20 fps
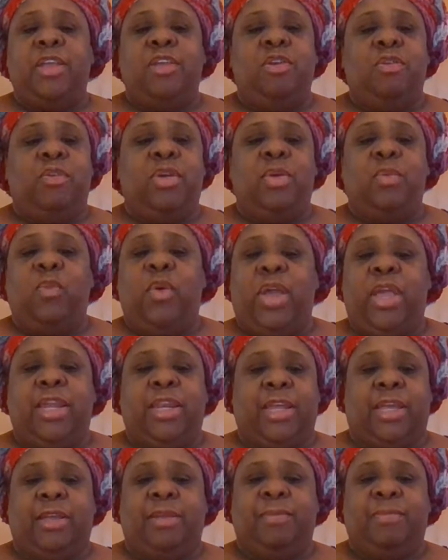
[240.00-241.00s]
you're in
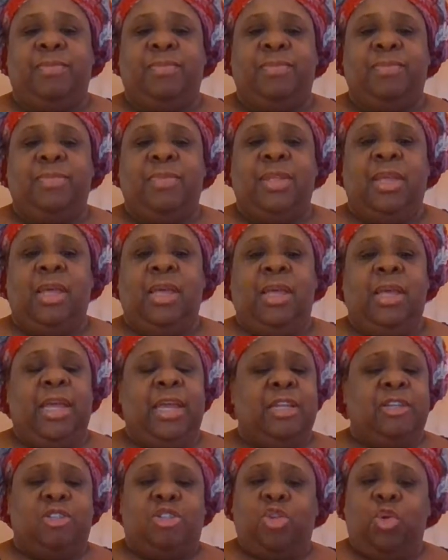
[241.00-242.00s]
waiting,
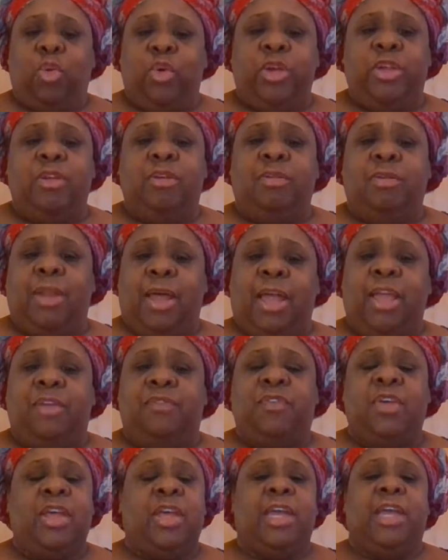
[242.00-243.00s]
enjoy your
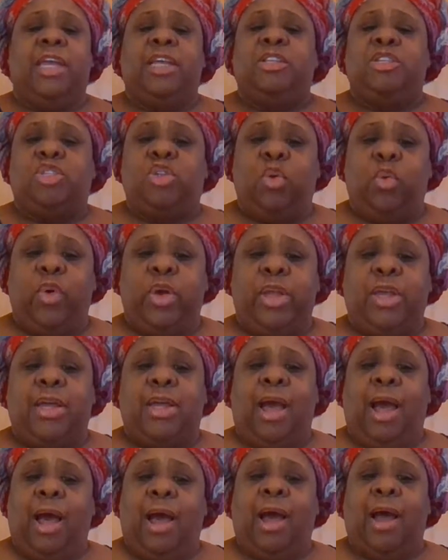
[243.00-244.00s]
life. Enjoy
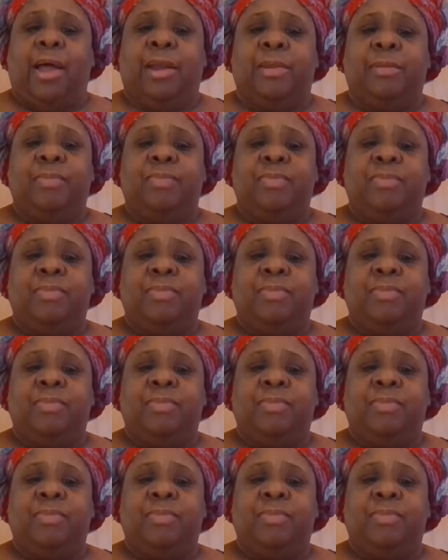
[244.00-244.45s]
God.